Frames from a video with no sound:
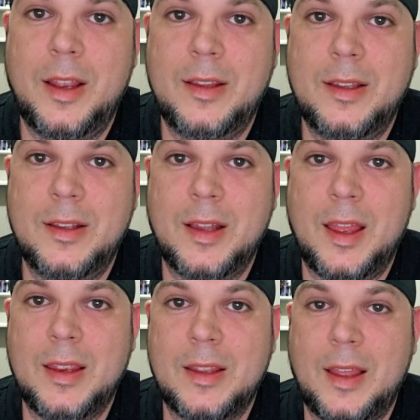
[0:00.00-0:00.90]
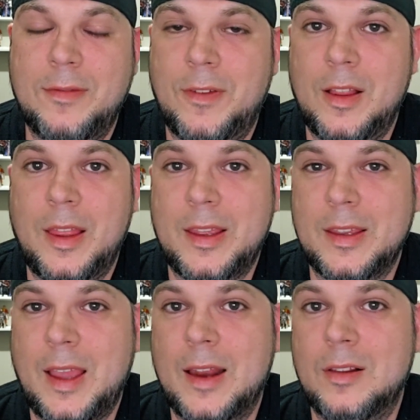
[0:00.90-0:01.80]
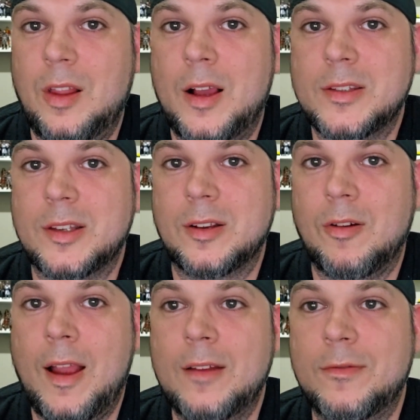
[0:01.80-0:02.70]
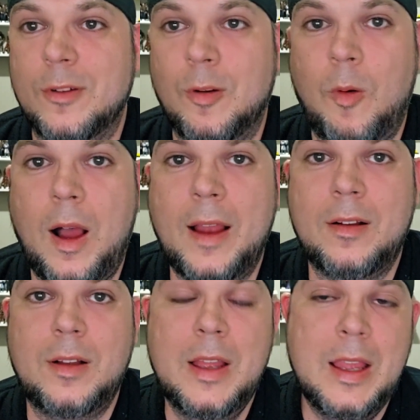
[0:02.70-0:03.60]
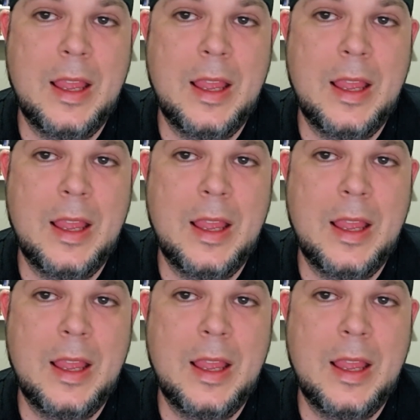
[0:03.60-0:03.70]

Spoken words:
And then like, I felt like it kind of lost the crowd for a while.